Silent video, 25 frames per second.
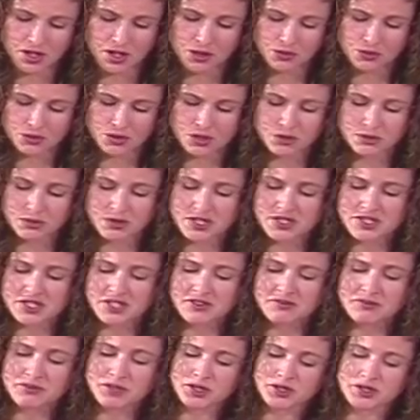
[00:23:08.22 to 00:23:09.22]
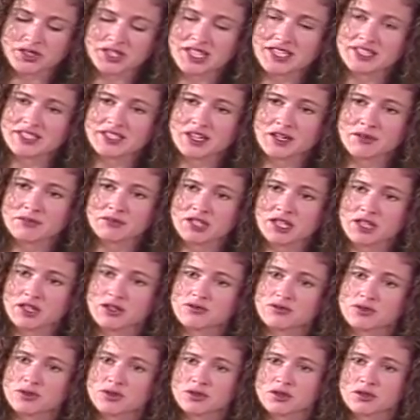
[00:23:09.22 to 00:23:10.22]
Would you please give me your daytime
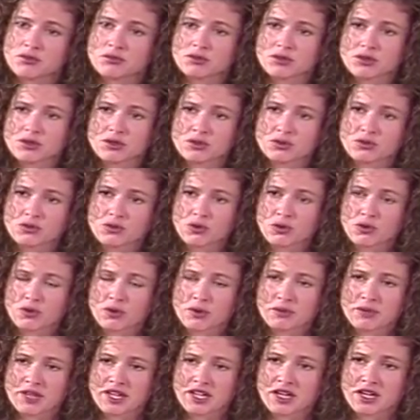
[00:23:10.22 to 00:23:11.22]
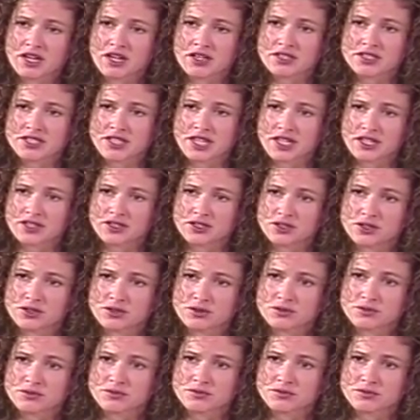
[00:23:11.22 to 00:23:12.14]
telephone number where we may contact you?